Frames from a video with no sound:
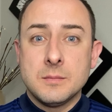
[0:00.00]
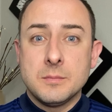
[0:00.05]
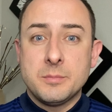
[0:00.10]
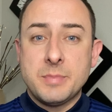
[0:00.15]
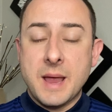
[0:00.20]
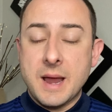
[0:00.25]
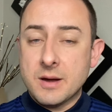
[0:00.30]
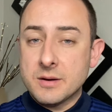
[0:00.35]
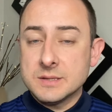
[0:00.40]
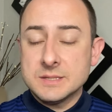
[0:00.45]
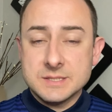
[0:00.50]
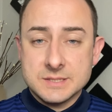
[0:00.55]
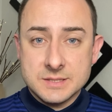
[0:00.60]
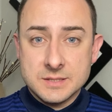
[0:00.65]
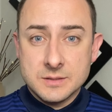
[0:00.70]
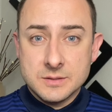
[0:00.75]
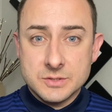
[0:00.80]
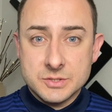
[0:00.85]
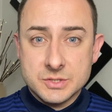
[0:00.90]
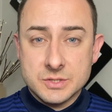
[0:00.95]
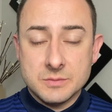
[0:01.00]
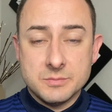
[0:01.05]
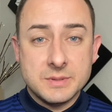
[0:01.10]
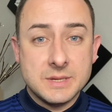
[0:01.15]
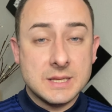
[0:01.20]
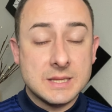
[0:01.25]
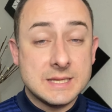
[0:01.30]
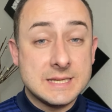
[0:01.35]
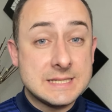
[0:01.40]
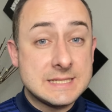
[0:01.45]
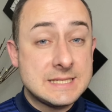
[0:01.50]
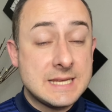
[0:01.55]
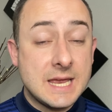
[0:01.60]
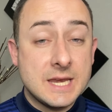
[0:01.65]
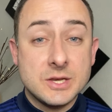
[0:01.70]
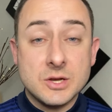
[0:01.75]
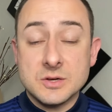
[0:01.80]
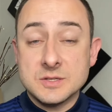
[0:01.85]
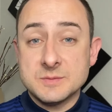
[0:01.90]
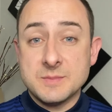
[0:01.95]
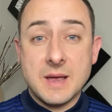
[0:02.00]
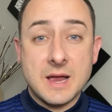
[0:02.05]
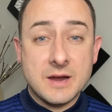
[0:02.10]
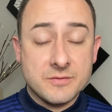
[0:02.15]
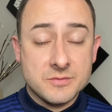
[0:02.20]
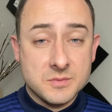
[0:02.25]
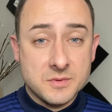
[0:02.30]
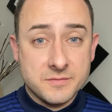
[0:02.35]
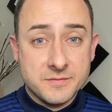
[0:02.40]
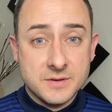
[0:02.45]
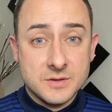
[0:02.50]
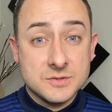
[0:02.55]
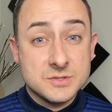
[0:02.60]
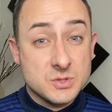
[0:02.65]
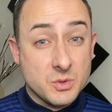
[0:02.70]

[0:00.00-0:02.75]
Parents should be at least 10 yards back from the field,